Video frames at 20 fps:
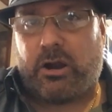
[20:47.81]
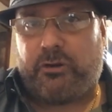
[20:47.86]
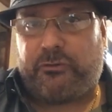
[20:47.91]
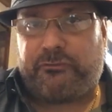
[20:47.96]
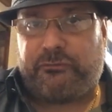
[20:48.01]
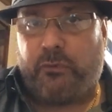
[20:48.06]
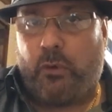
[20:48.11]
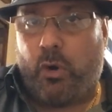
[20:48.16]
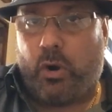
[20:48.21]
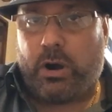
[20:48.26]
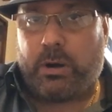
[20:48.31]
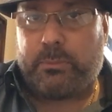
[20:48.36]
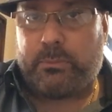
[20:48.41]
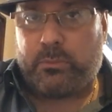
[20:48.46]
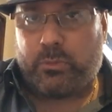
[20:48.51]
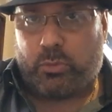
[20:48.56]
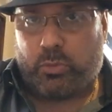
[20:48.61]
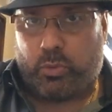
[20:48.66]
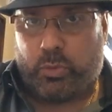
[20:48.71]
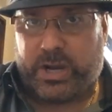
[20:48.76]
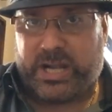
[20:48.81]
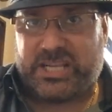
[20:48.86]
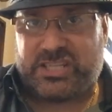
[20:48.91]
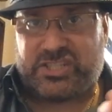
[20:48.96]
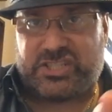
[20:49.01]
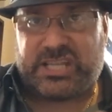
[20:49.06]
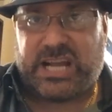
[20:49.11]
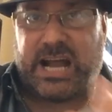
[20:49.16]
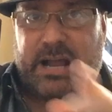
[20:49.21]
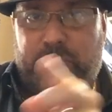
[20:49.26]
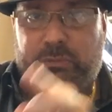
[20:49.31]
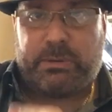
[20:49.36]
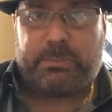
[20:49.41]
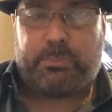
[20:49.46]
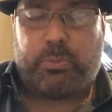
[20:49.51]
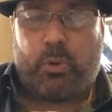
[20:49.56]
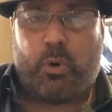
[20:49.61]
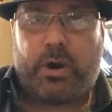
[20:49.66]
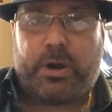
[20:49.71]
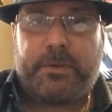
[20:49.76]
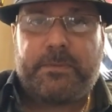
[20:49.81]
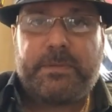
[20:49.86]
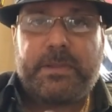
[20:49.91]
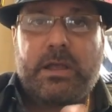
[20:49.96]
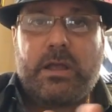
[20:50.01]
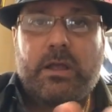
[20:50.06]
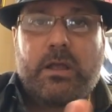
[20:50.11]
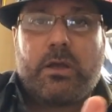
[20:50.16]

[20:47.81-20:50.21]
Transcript: our forum, Ringside Report.